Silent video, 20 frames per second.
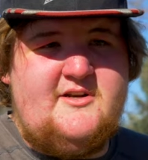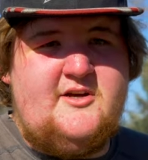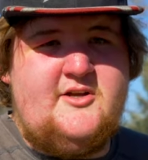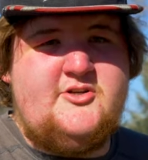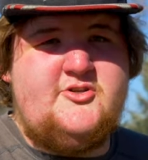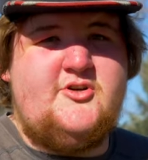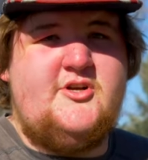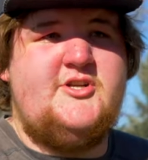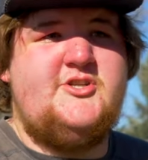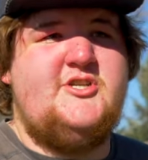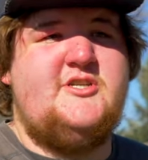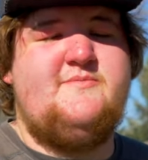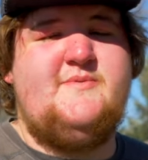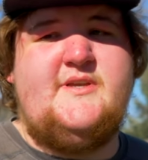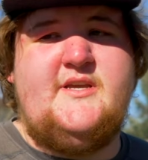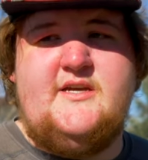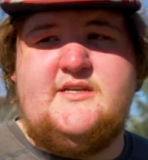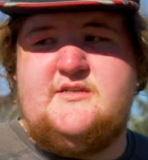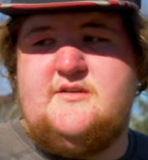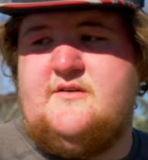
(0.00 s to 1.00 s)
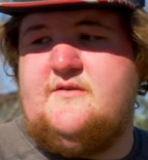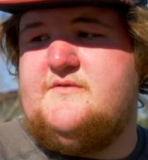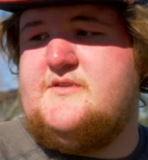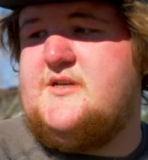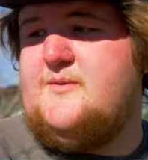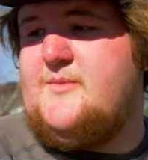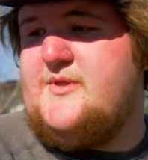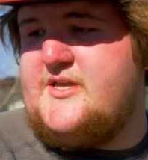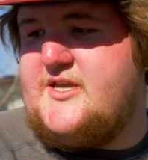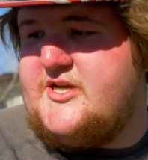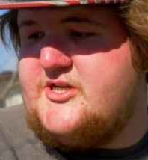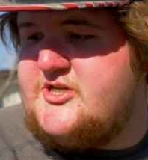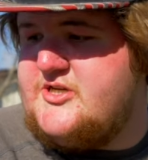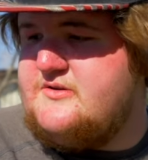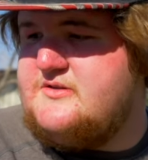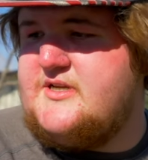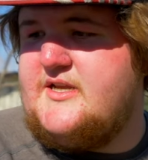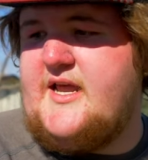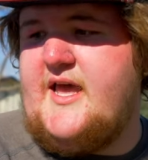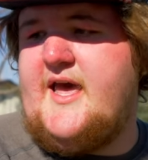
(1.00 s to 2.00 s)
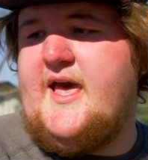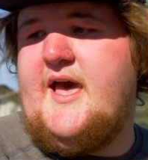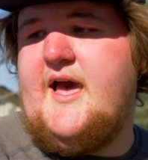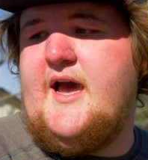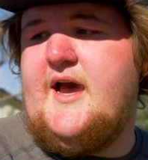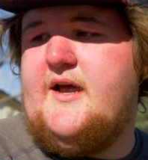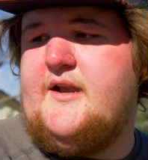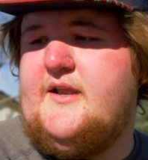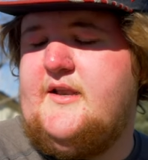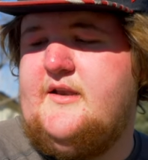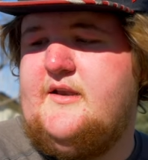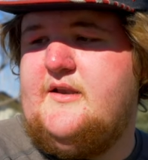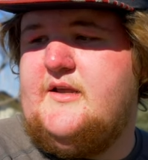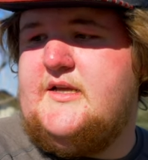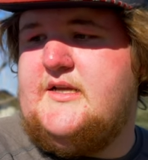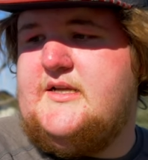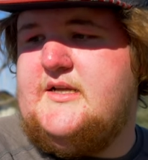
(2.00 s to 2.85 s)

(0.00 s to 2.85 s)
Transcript: hundred just because of some of the issues it had, and